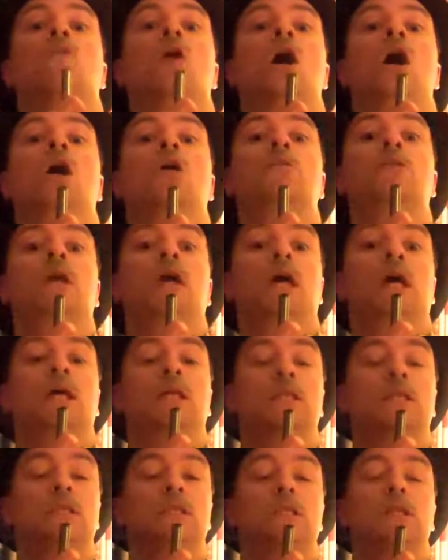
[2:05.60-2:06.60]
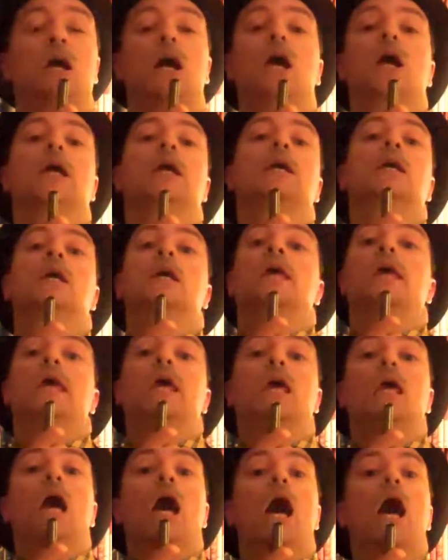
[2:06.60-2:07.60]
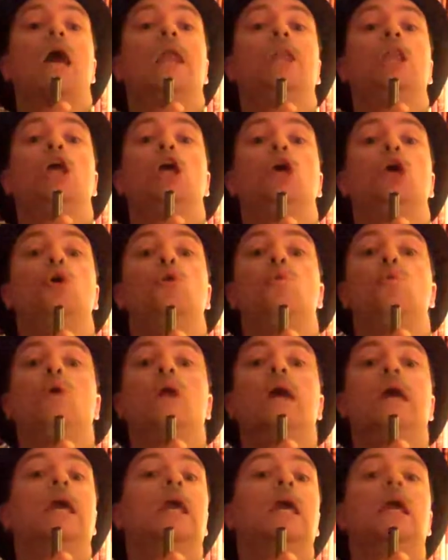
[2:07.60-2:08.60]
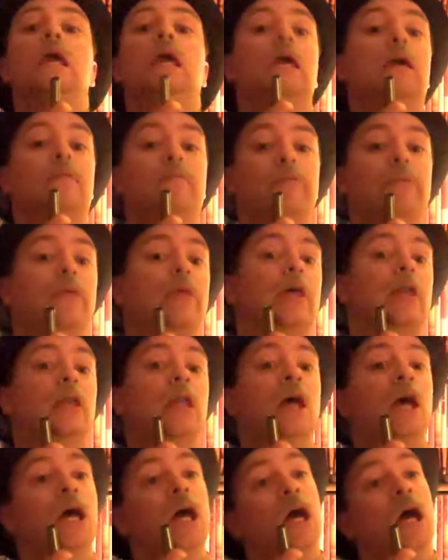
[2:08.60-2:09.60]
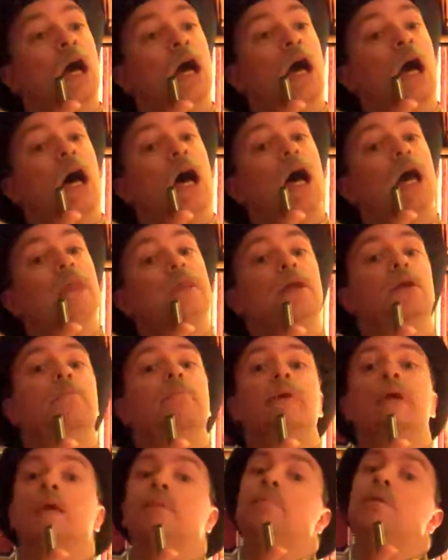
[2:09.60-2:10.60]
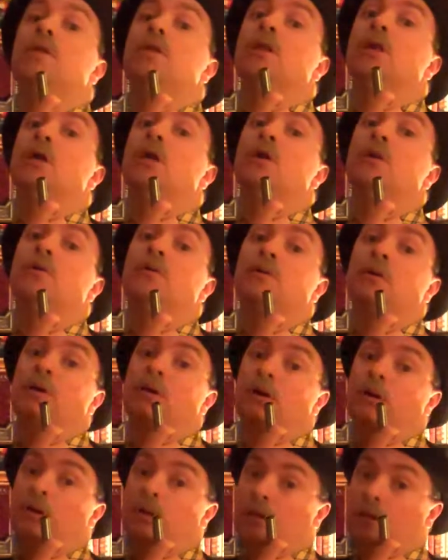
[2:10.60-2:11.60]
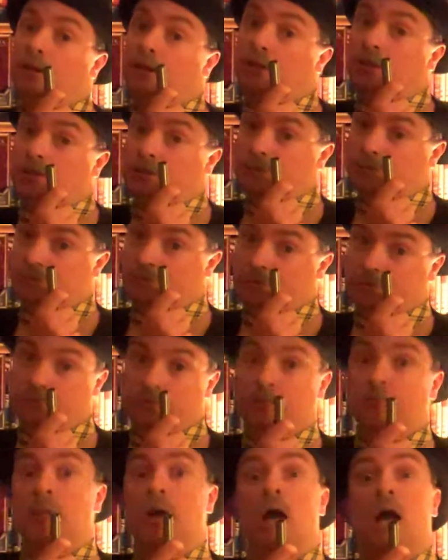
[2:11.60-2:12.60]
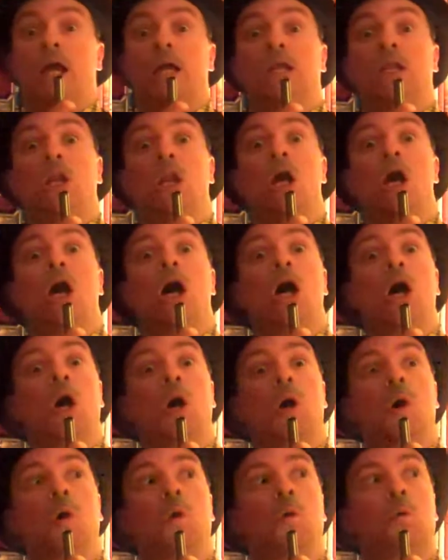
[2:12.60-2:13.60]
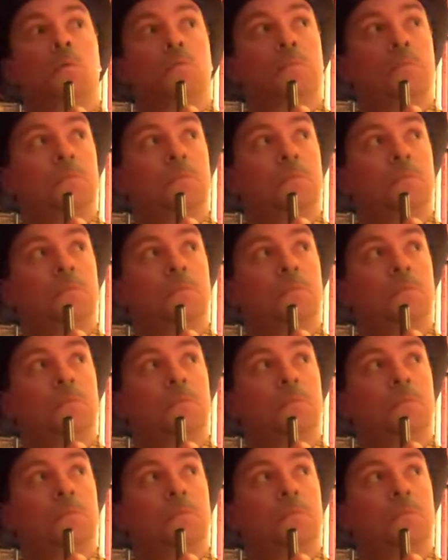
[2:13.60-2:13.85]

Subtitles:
Ronin, starring Keanu Reeves, and other people you might know.